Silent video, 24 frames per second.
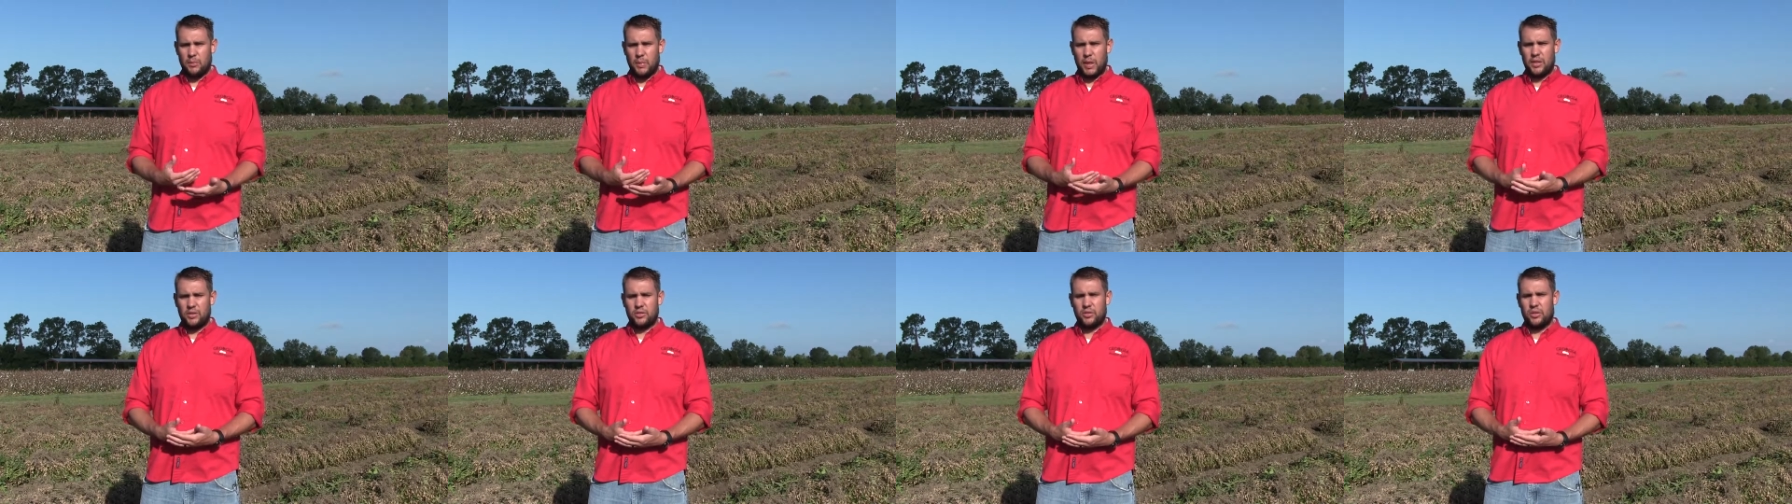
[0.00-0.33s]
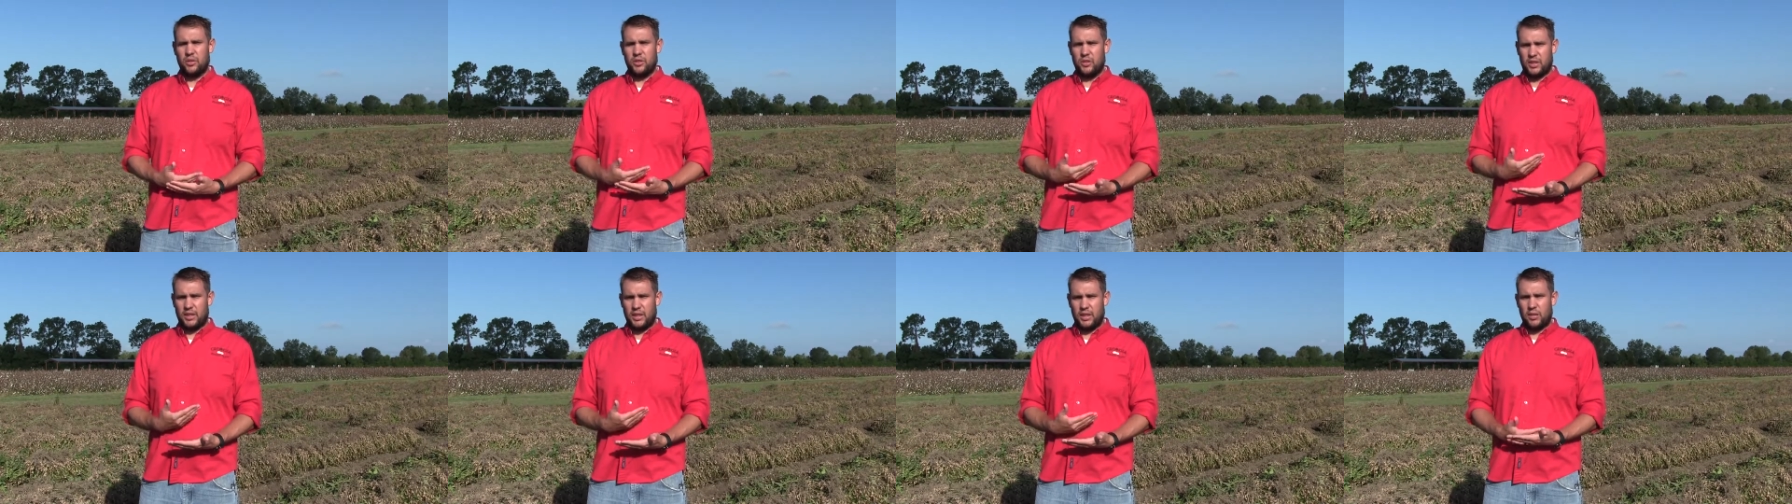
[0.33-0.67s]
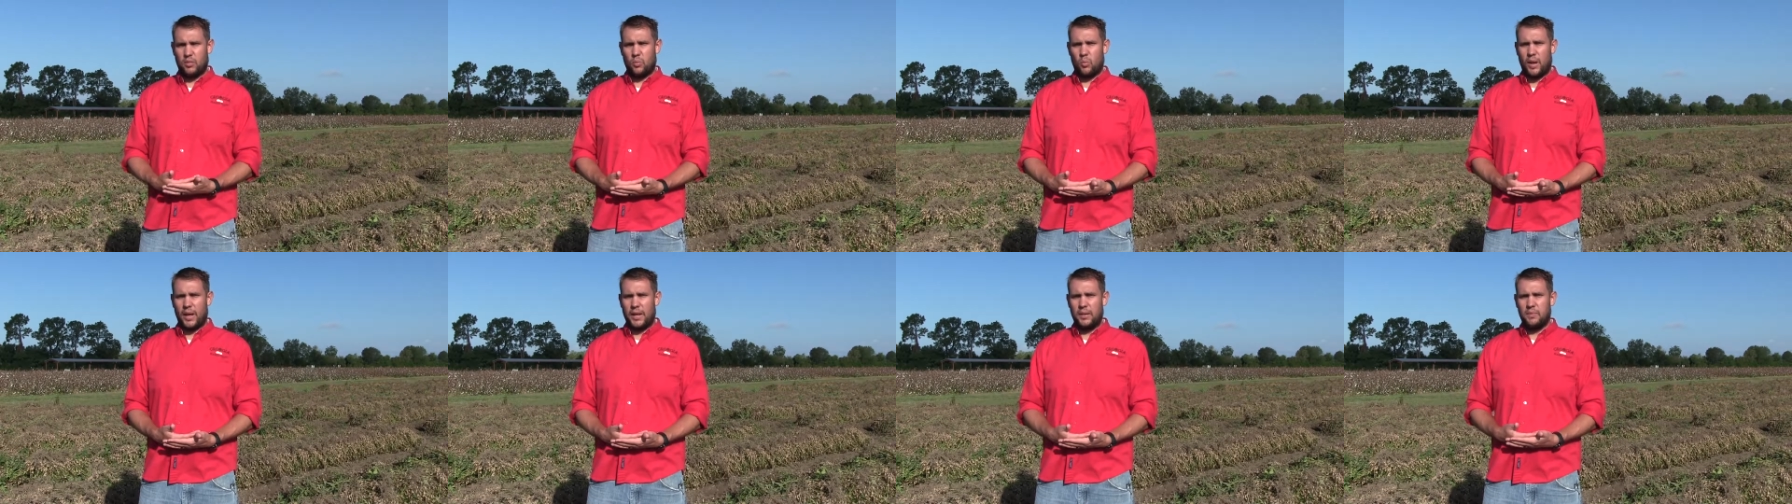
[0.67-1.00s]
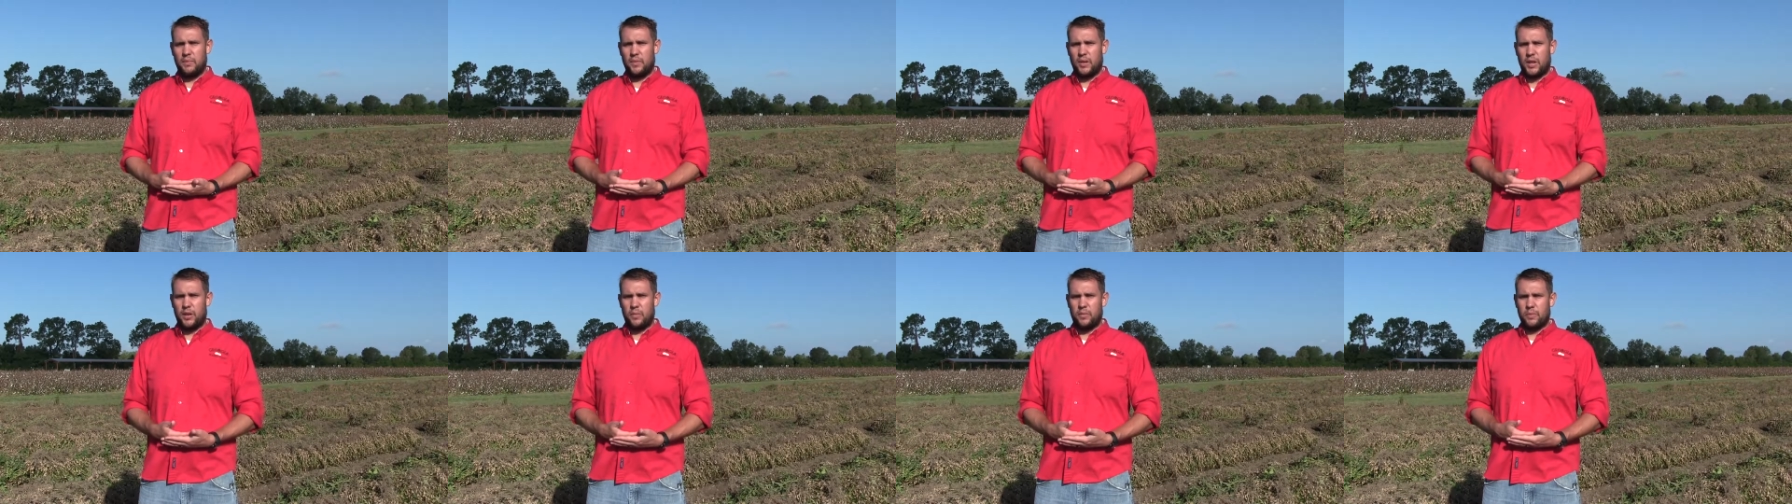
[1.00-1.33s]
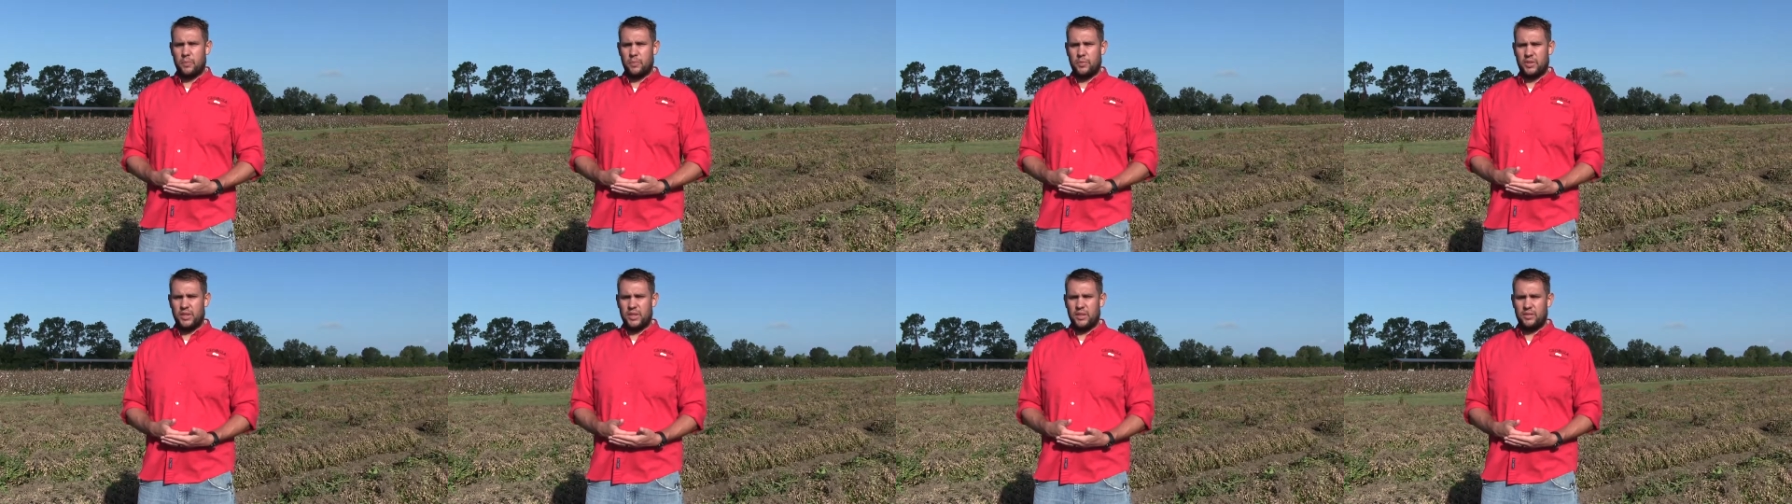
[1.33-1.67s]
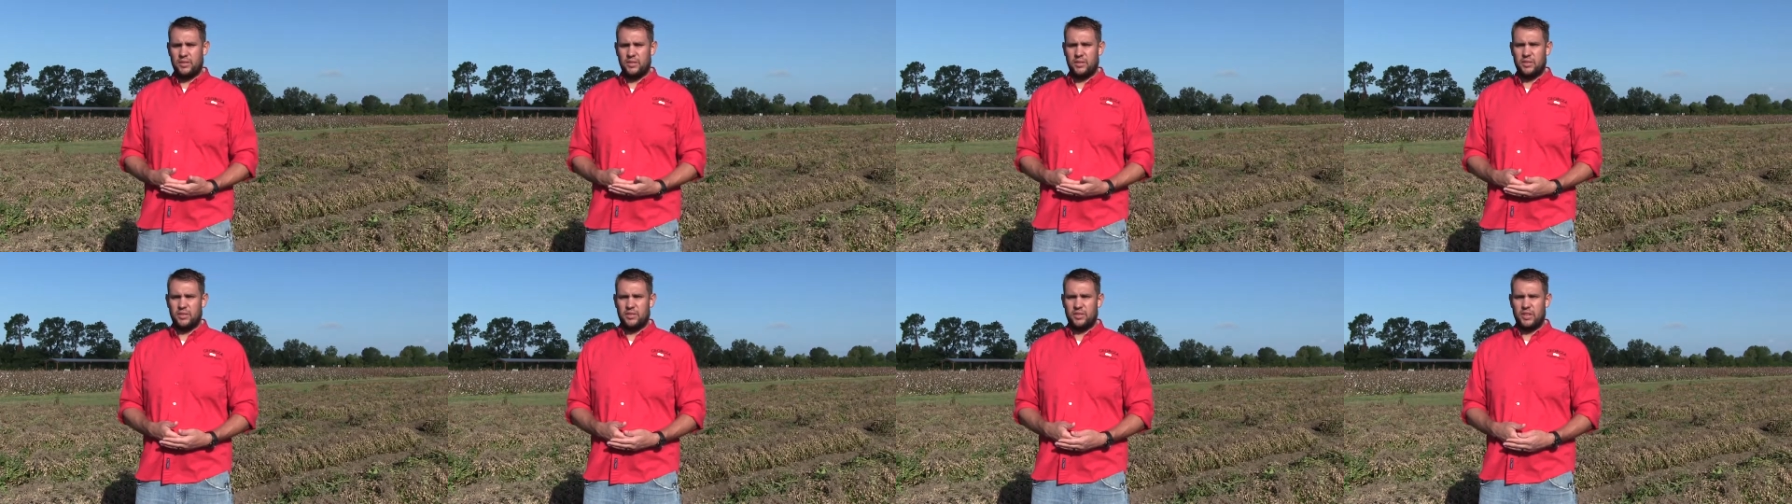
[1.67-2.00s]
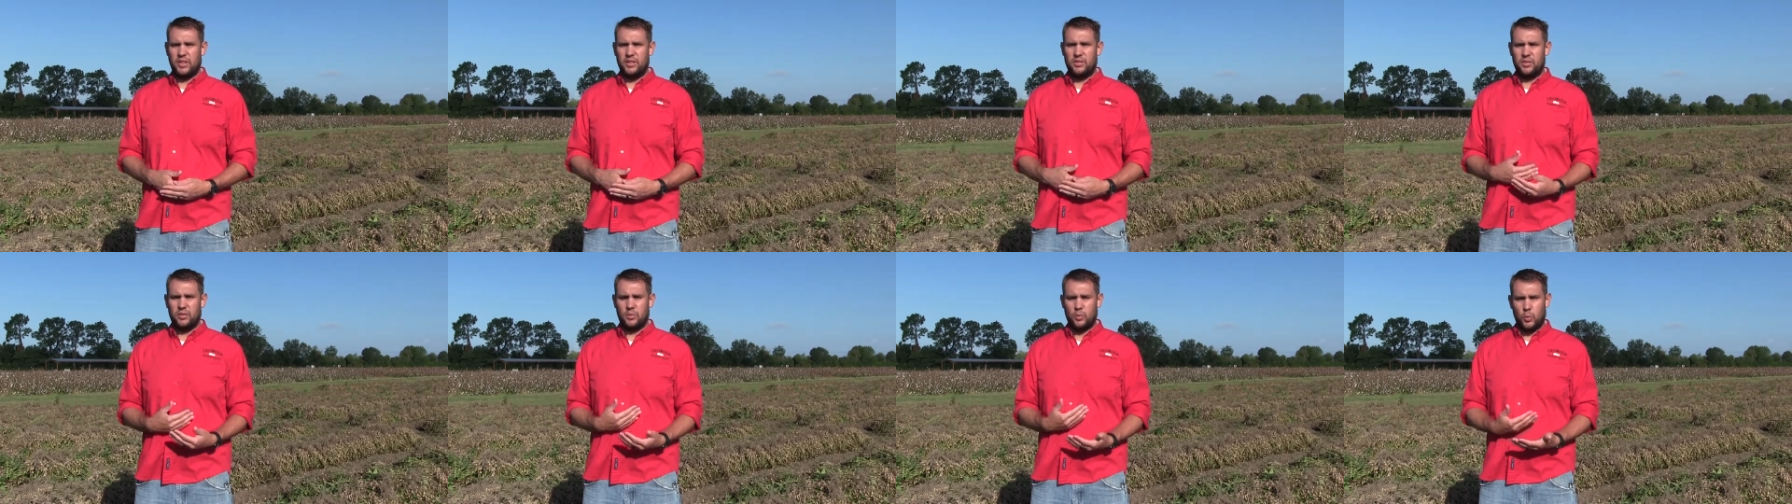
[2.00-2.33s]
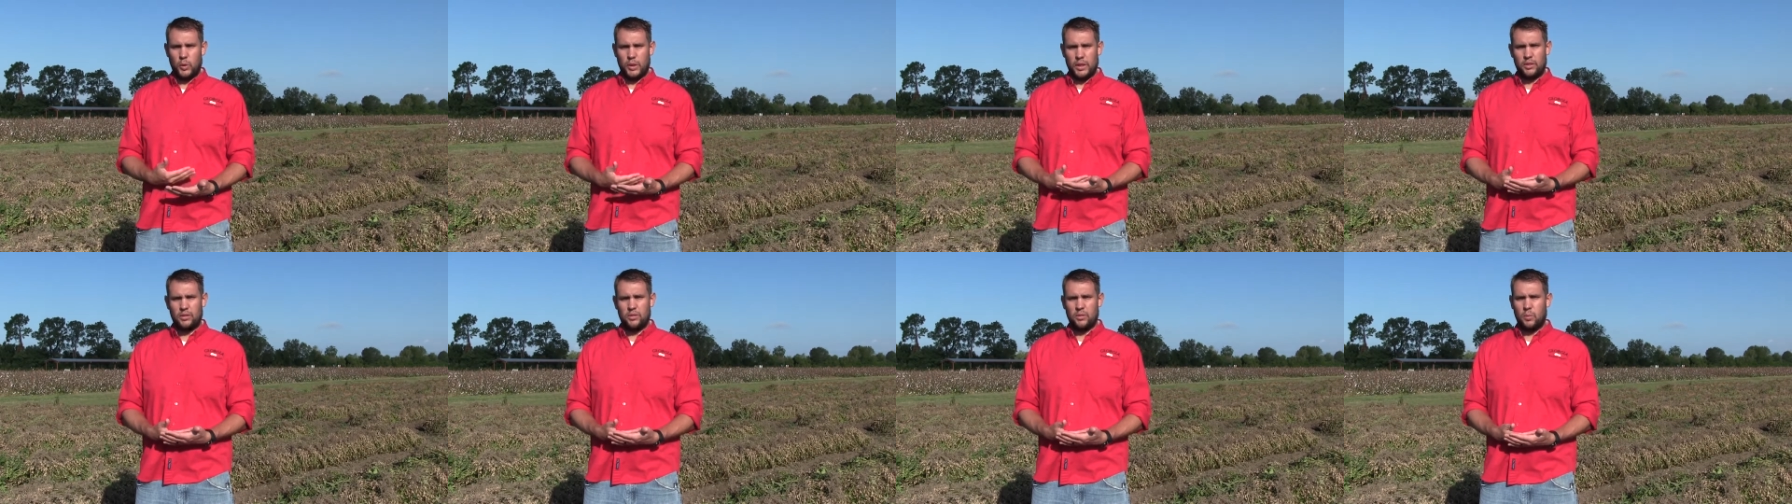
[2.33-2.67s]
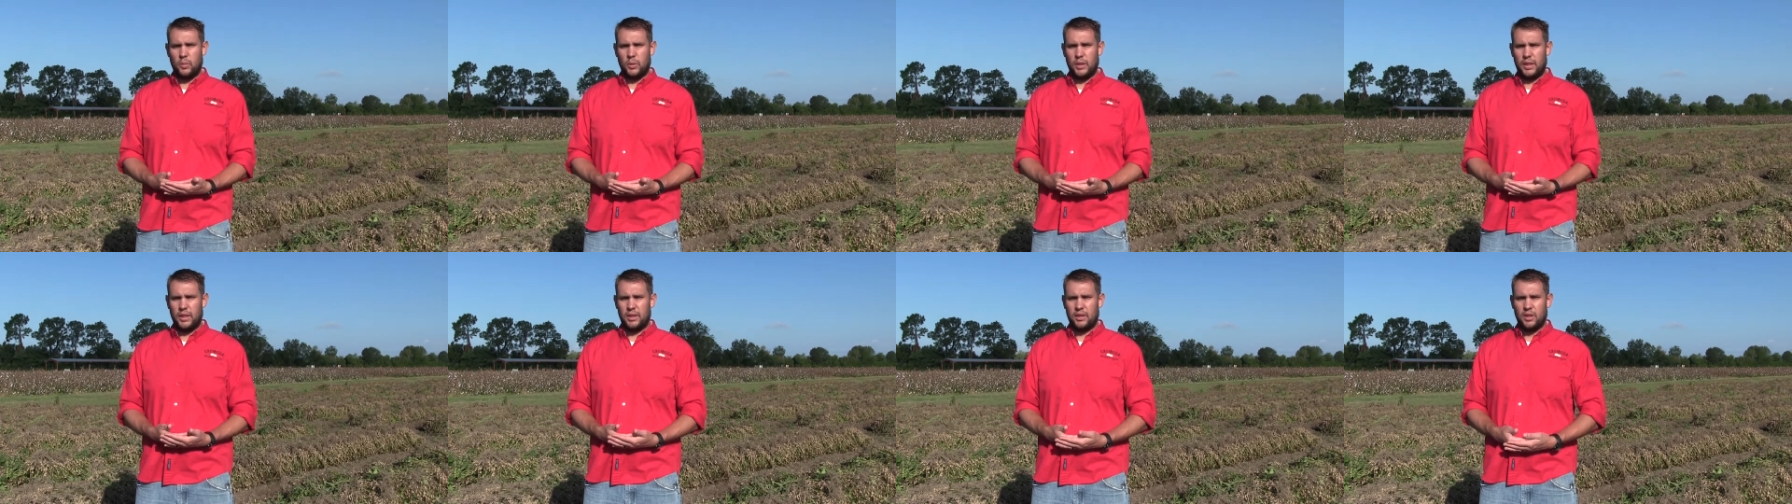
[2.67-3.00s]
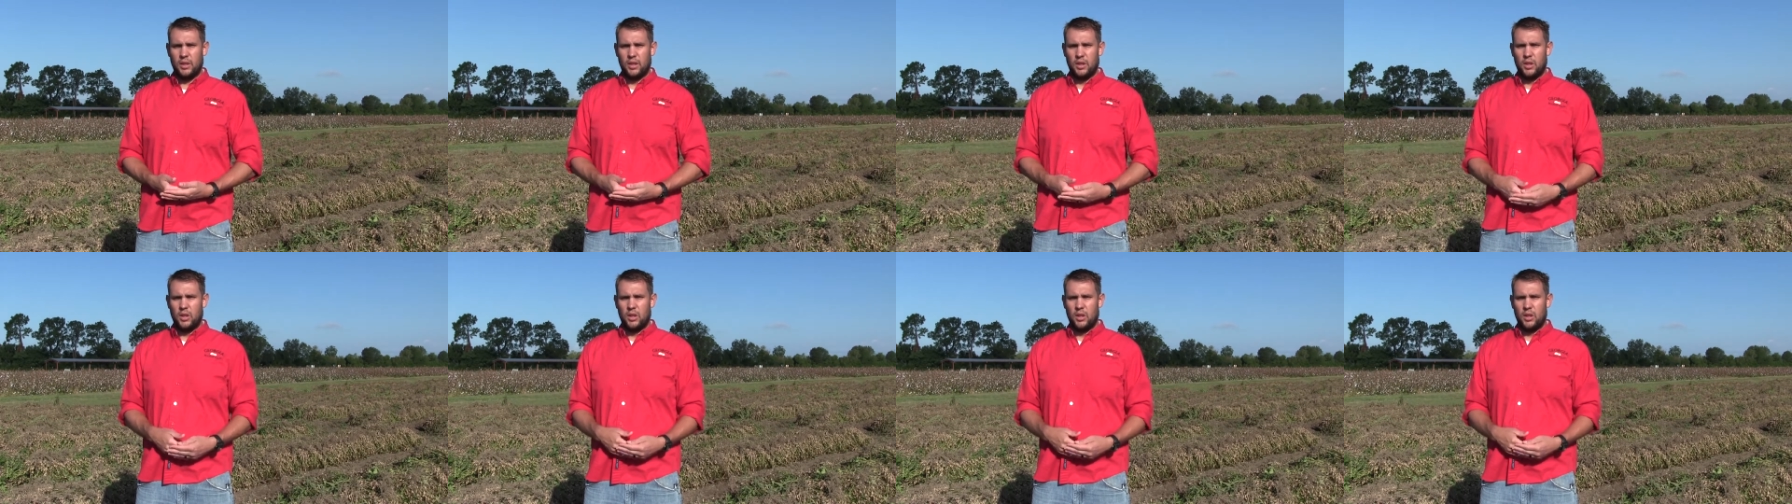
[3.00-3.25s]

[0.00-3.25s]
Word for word: basically looking at rainfall from season to season, week to week,